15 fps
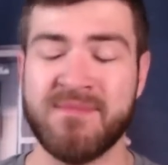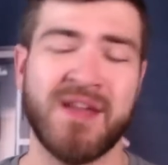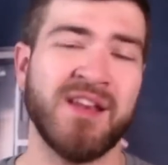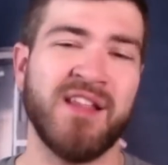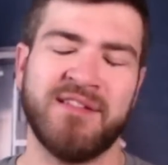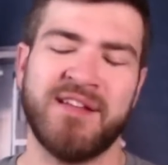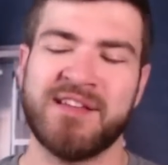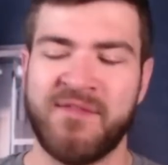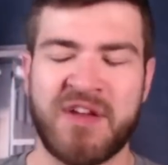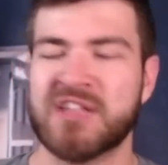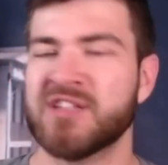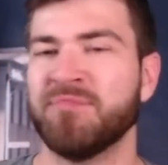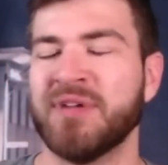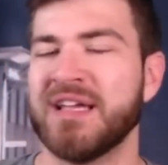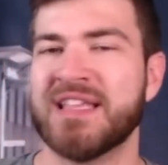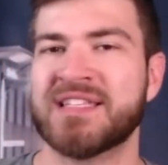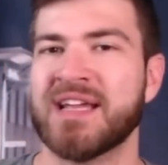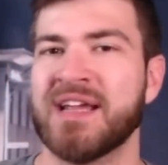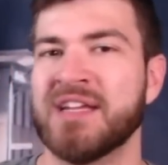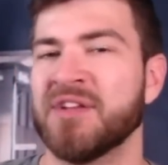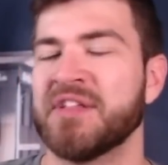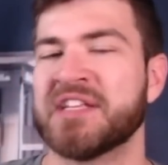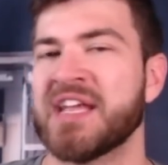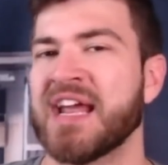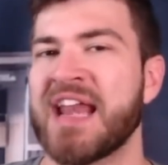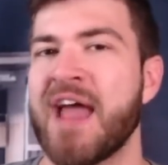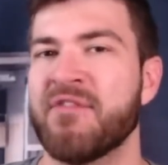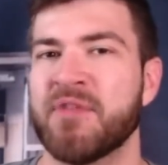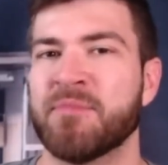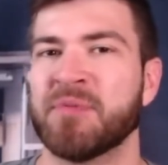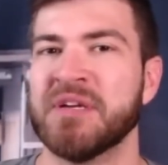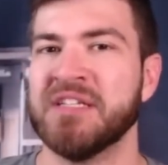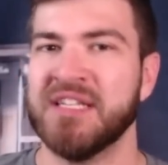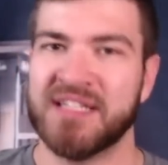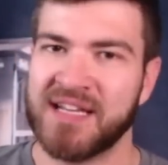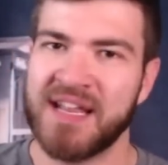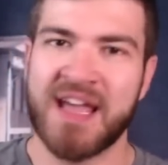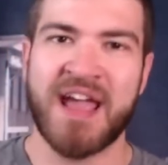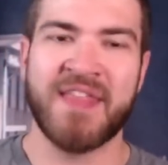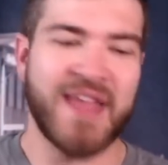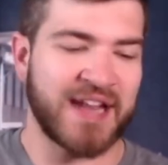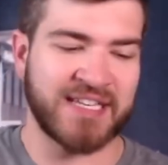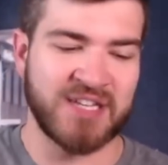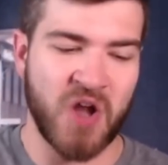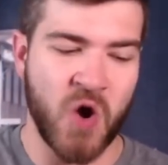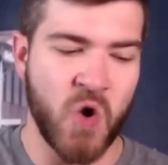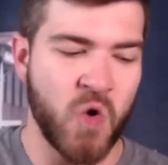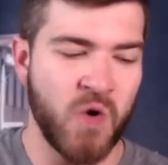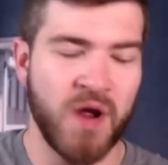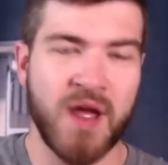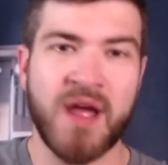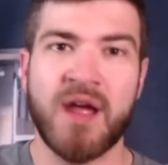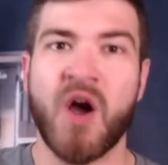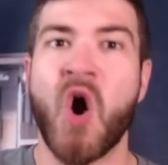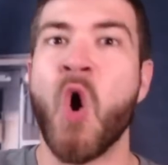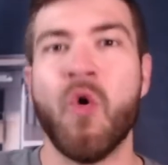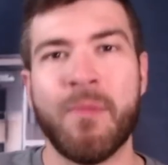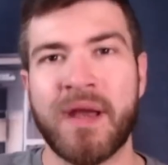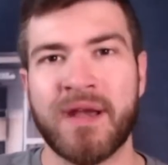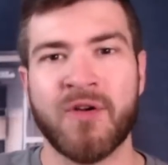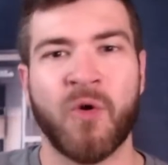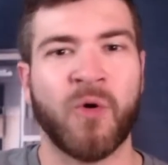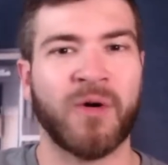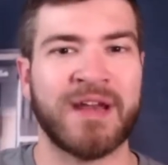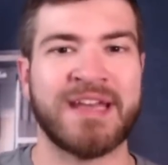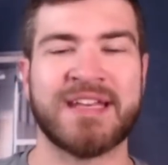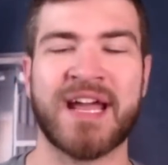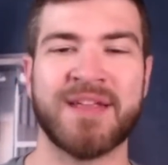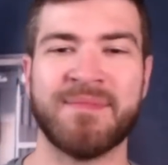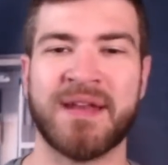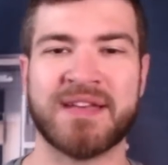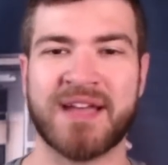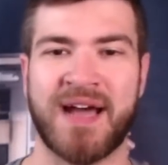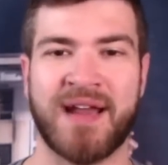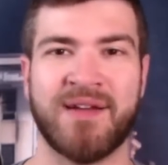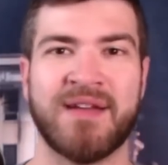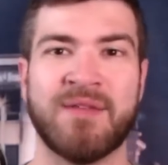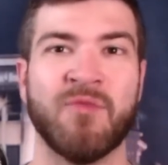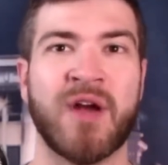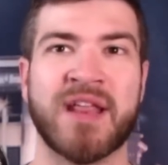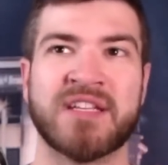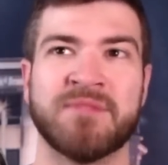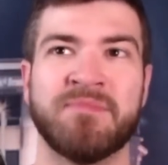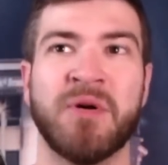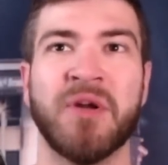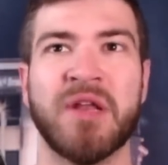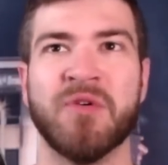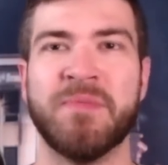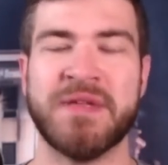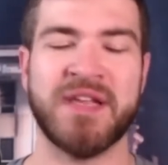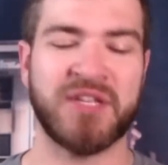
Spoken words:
And if he doesn't play in until the second half of the preseason, that's no omen or indictment on what his ability will be.